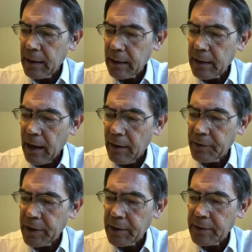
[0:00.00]

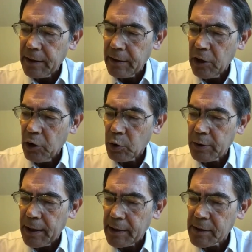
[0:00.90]
covenant in the Old
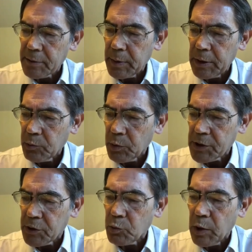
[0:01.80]
Testament was
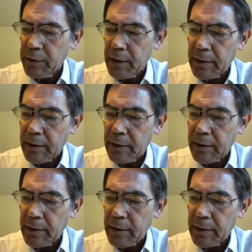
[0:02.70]
the one that